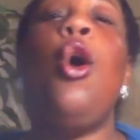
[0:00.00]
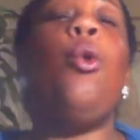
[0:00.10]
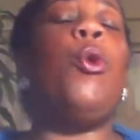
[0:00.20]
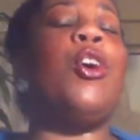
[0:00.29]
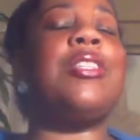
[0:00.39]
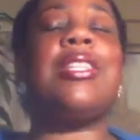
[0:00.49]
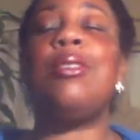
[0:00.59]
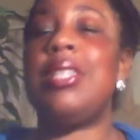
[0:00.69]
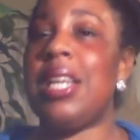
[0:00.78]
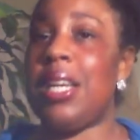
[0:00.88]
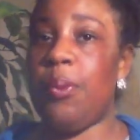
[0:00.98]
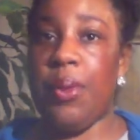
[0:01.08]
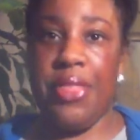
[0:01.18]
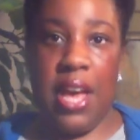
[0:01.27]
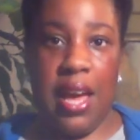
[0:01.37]
We are still dealing
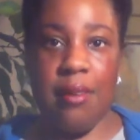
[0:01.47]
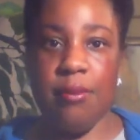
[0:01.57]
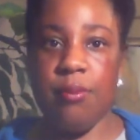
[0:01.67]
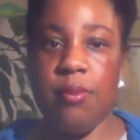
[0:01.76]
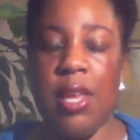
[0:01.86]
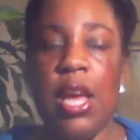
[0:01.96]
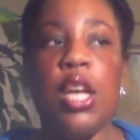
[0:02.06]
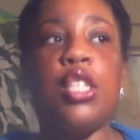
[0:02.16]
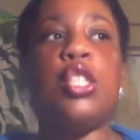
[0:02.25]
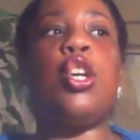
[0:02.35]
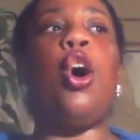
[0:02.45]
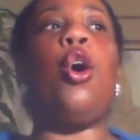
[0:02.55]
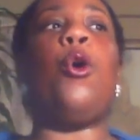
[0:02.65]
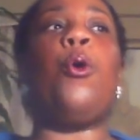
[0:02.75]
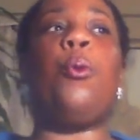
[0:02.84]
with that.
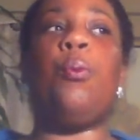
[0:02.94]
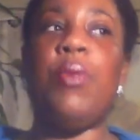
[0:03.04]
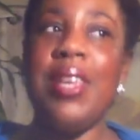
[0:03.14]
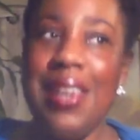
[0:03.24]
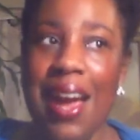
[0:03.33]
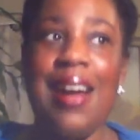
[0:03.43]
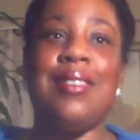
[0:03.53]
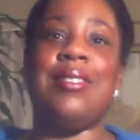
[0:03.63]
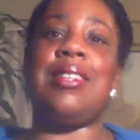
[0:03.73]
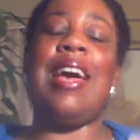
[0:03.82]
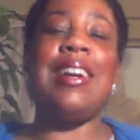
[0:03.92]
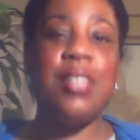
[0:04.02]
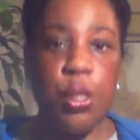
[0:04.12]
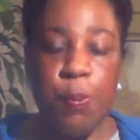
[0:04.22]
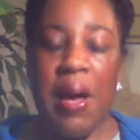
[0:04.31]
So, yes,
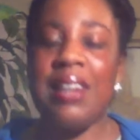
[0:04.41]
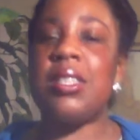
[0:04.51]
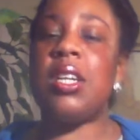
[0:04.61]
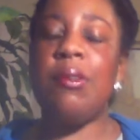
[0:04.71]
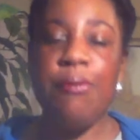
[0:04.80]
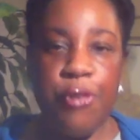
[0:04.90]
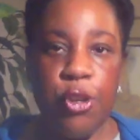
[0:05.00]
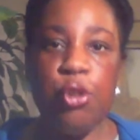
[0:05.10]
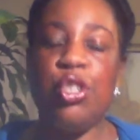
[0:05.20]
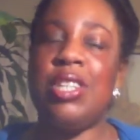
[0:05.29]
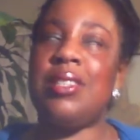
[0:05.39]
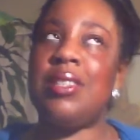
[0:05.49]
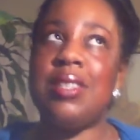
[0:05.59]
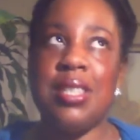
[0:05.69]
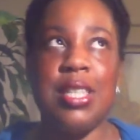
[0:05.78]
expect confusion
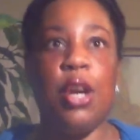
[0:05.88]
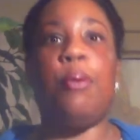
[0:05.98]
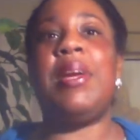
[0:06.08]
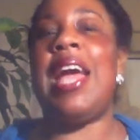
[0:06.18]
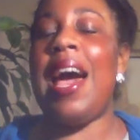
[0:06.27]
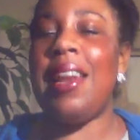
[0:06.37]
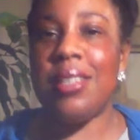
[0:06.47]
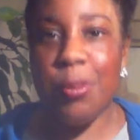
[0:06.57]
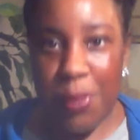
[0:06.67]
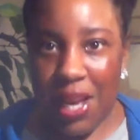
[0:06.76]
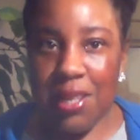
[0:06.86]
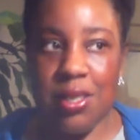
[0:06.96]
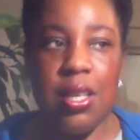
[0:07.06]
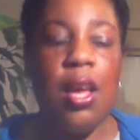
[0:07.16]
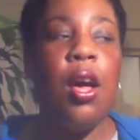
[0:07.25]
to still be at its
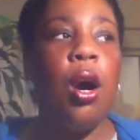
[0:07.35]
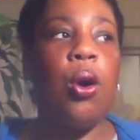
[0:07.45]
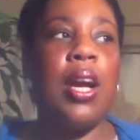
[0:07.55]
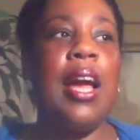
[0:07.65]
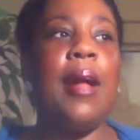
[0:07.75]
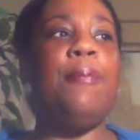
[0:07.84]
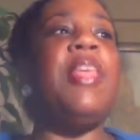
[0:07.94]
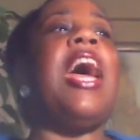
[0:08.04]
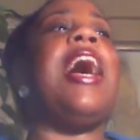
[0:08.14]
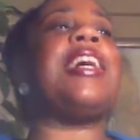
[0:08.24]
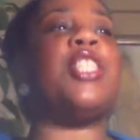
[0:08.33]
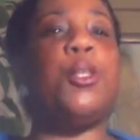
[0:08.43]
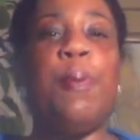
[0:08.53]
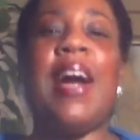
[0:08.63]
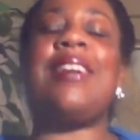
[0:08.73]
best. Okay?
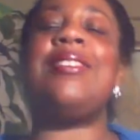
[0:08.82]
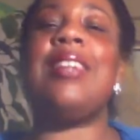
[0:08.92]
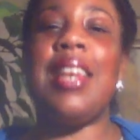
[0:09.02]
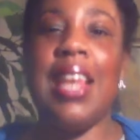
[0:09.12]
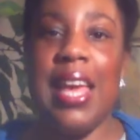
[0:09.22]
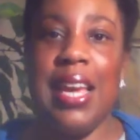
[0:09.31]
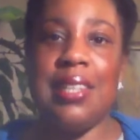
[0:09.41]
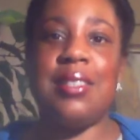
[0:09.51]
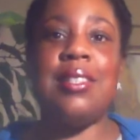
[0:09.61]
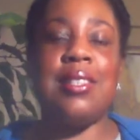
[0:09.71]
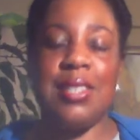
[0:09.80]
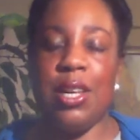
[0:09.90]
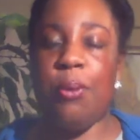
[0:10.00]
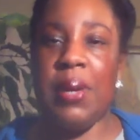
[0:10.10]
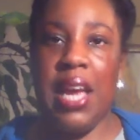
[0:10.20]
Expect delays to
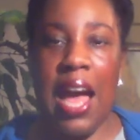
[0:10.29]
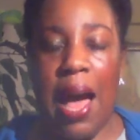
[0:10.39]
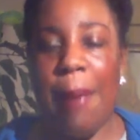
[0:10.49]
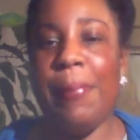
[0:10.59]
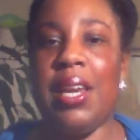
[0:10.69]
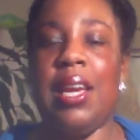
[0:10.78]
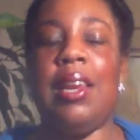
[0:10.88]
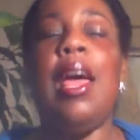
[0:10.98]
still be happening.